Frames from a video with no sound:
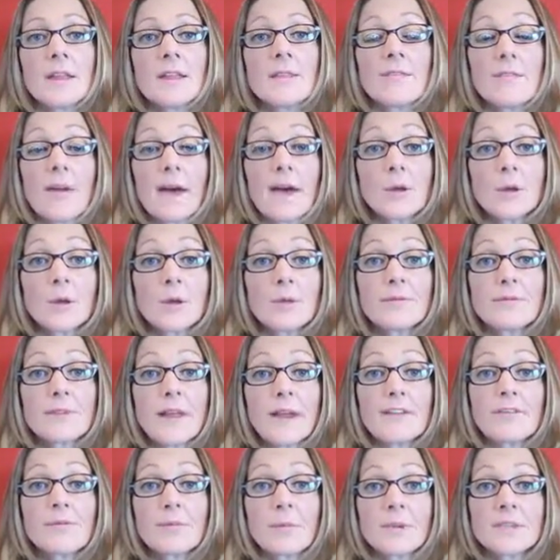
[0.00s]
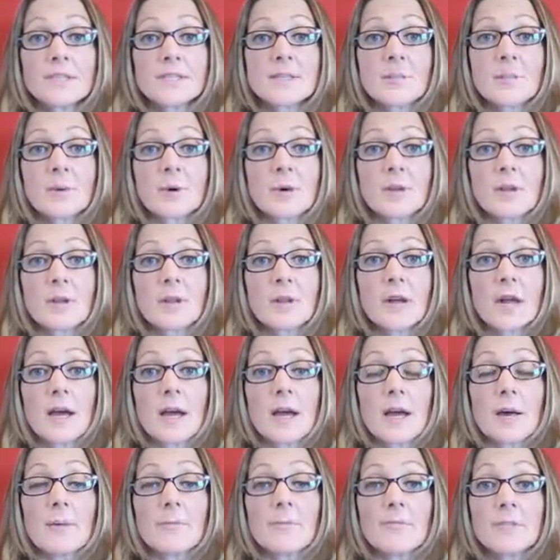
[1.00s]
The value of life principle
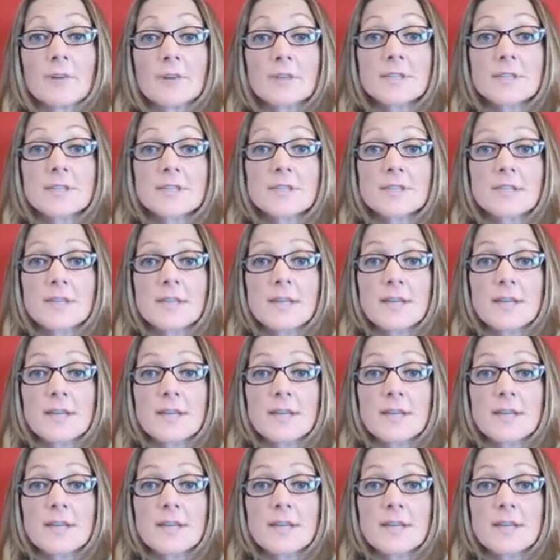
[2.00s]
versus